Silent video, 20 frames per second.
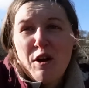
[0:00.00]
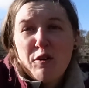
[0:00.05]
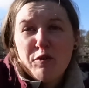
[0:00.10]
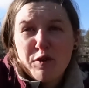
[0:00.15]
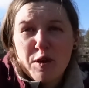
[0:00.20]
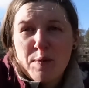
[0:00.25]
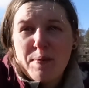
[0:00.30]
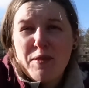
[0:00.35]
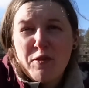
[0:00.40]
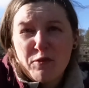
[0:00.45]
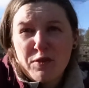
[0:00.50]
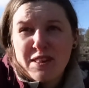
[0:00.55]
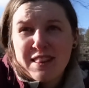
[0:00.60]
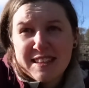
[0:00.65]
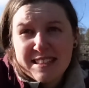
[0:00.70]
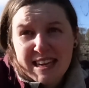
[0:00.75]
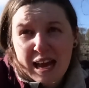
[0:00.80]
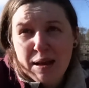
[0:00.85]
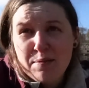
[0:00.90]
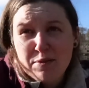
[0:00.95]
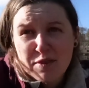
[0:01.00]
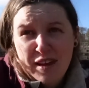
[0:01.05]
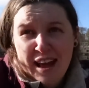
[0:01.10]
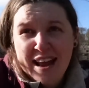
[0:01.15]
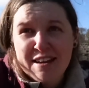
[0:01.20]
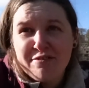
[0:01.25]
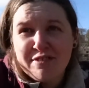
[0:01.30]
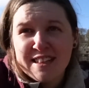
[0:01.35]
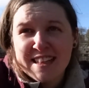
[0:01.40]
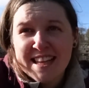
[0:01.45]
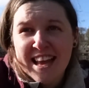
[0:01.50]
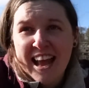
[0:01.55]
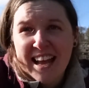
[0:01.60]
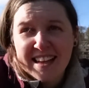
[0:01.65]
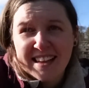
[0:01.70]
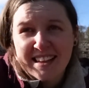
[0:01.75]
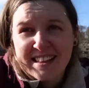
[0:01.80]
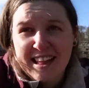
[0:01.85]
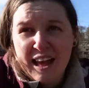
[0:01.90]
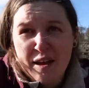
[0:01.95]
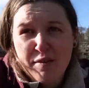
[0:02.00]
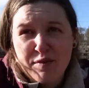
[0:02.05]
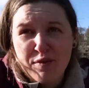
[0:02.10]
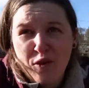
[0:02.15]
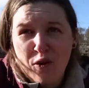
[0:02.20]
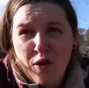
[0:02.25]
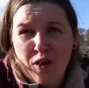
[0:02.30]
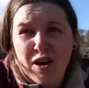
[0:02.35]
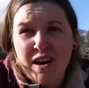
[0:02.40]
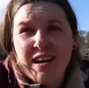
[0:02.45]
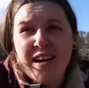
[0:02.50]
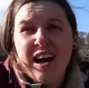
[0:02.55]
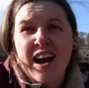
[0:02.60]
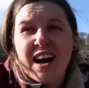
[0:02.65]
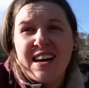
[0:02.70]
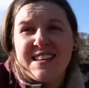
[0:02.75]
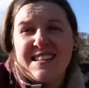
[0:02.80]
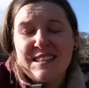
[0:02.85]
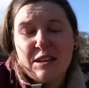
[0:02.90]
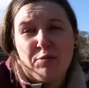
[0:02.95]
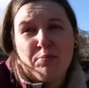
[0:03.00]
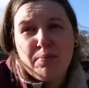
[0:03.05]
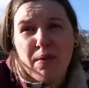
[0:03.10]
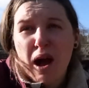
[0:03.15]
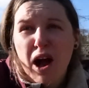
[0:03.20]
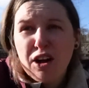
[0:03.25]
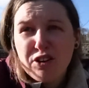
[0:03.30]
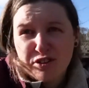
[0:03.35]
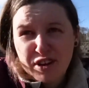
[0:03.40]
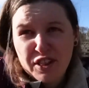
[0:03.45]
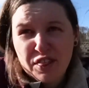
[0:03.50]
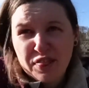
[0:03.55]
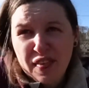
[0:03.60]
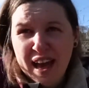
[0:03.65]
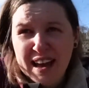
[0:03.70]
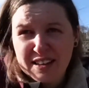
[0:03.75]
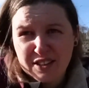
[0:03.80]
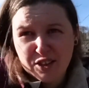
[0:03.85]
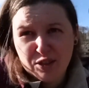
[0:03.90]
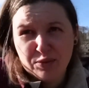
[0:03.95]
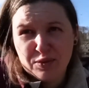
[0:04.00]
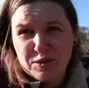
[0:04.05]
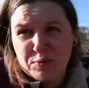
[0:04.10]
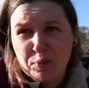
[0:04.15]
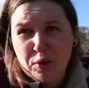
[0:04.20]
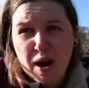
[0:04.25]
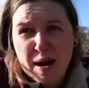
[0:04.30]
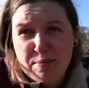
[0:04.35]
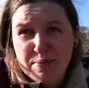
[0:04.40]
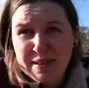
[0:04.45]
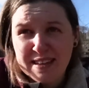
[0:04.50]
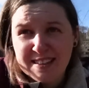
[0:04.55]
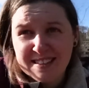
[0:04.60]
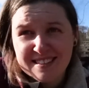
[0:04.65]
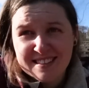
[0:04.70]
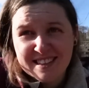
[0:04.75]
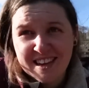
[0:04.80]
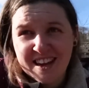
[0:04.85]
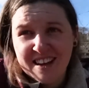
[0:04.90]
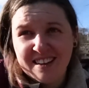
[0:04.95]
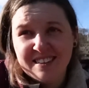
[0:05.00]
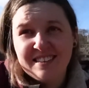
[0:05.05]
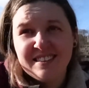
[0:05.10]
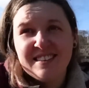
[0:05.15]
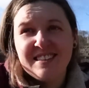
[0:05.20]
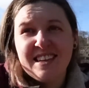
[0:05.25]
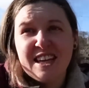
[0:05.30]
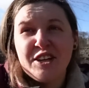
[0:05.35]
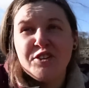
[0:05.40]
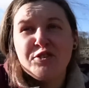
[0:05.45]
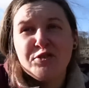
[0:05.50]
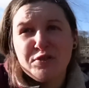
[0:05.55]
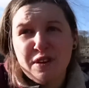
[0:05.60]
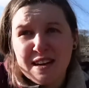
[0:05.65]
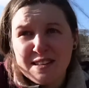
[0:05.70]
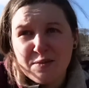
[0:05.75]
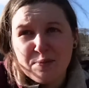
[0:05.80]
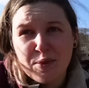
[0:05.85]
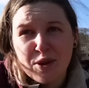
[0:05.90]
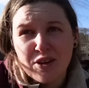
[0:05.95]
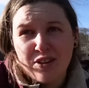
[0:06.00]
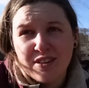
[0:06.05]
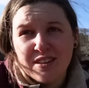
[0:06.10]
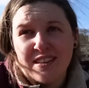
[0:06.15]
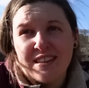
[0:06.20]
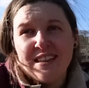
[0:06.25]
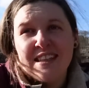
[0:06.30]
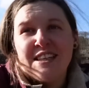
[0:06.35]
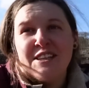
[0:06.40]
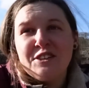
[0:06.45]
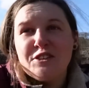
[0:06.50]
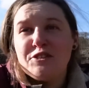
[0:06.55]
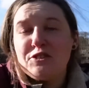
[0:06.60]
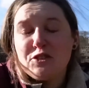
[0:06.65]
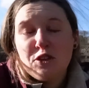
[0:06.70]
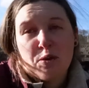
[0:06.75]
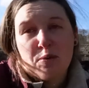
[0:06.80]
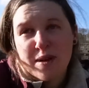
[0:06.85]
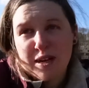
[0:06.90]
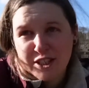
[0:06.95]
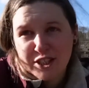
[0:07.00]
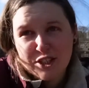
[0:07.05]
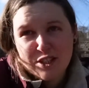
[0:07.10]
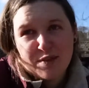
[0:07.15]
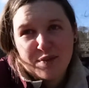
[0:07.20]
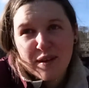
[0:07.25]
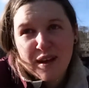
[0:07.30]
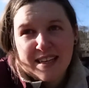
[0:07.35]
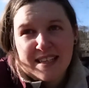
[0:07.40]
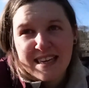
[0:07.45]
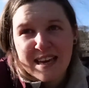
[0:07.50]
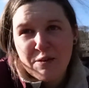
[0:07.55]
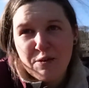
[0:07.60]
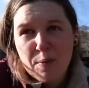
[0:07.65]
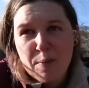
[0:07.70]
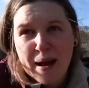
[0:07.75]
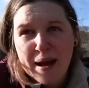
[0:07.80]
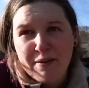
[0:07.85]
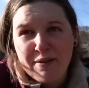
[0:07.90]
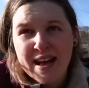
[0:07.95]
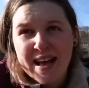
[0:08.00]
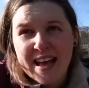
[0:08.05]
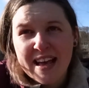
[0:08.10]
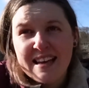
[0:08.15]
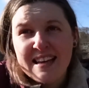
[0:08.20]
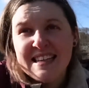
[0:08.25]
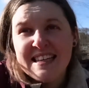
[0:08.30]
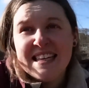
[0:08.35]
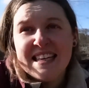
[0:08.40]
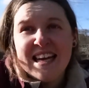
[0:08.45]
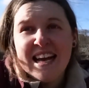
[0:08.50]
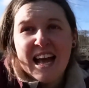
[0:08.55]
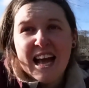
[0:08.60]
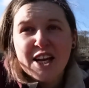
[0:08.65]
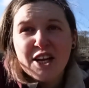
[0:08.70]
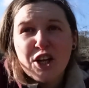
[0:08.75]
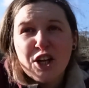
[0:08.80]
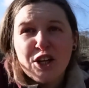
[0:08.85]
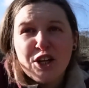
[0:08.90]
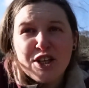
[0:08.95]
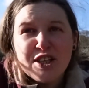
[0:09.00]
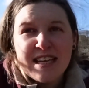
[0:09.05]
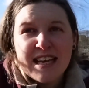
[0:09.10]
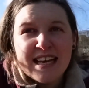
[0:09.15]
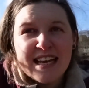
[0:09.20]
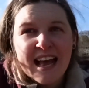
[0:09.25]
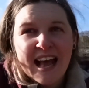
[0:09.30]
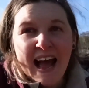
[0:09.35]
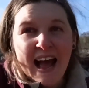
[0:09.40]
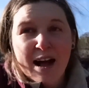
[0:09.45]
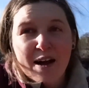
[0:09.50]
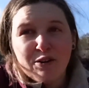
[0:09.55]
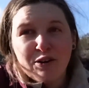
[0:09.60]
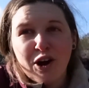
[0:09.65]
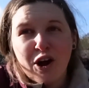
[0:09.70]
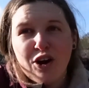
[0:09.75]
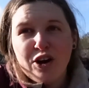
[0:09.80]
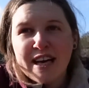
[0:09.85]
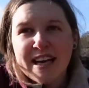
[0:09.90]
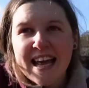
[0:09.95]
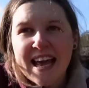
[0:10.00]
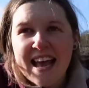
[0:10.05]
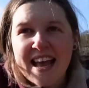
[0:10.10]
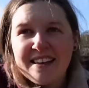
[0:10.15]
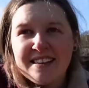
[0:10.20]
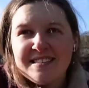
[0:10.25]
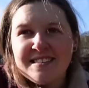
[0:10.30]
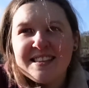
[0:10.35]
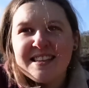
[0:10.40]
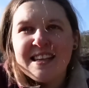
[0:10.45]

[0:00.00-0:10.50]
from the time of Henry VIII, therefore, until Margaret Thatcher was Prime Minister. Incredible. There's so much to find out about it, including how long it is,